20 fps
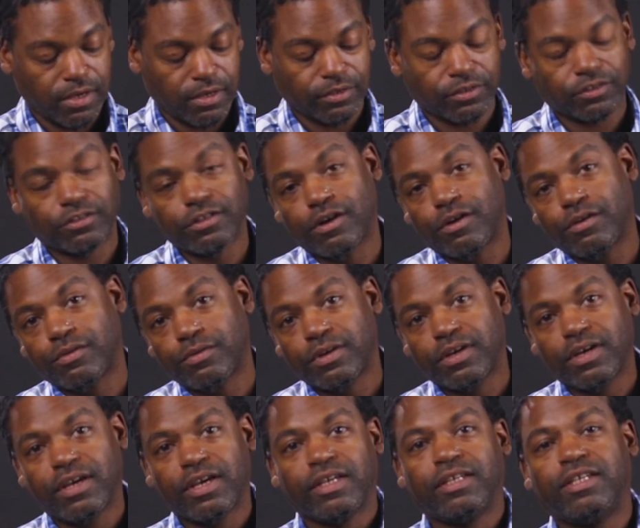So,
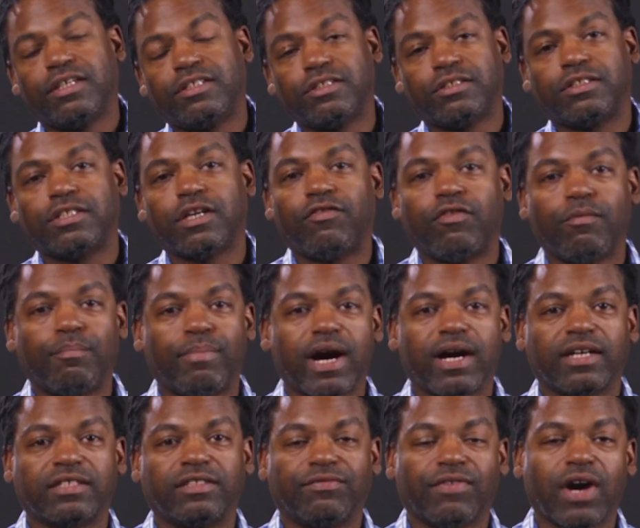get yourself a
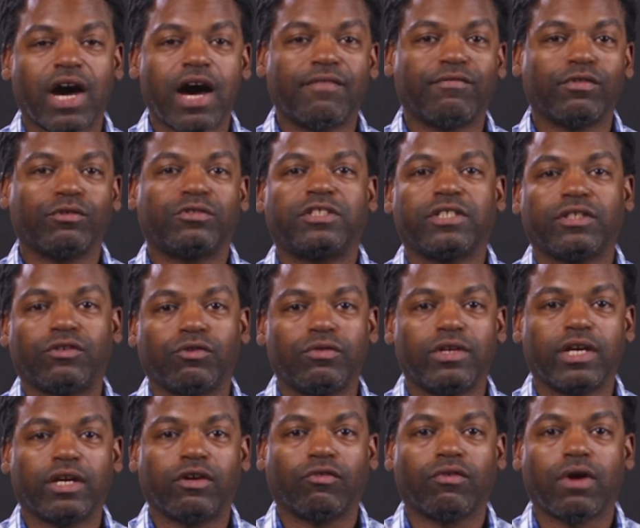box of Avo Syncro
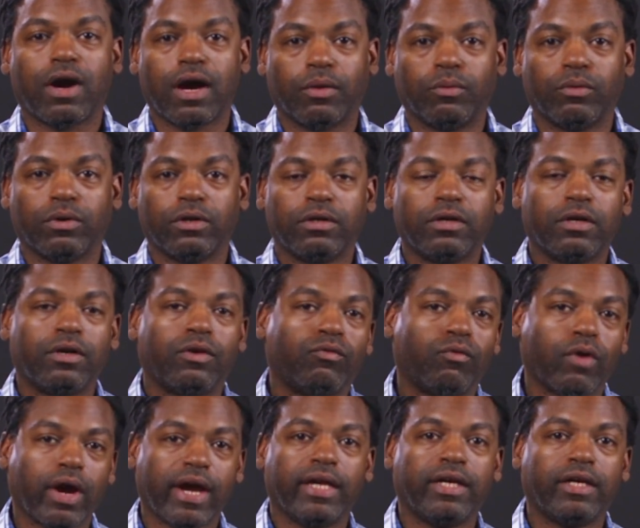Nicaragua
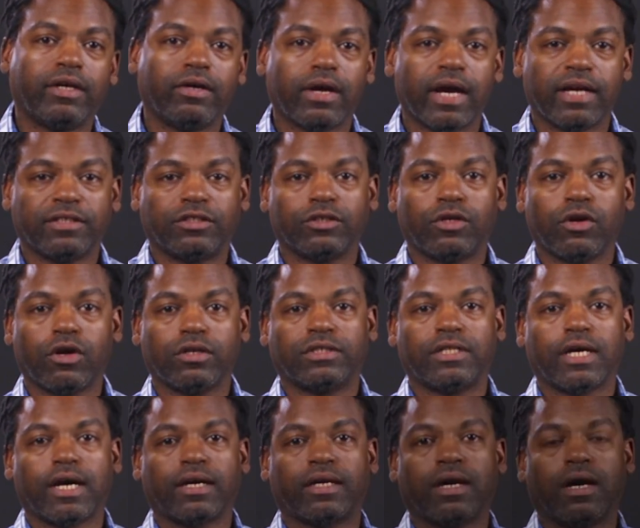right here at
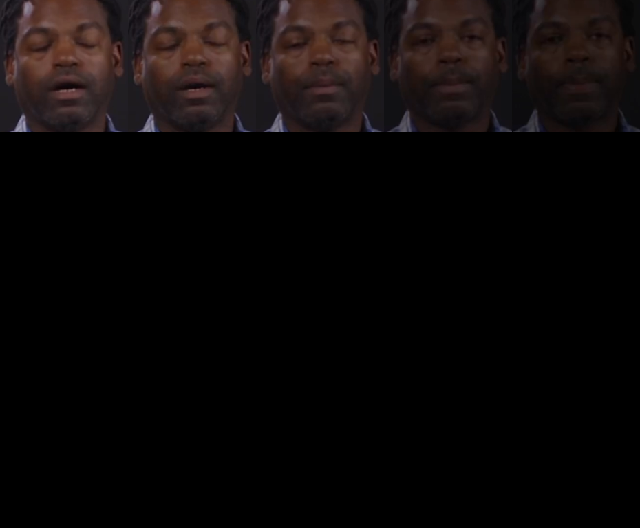cigars.com.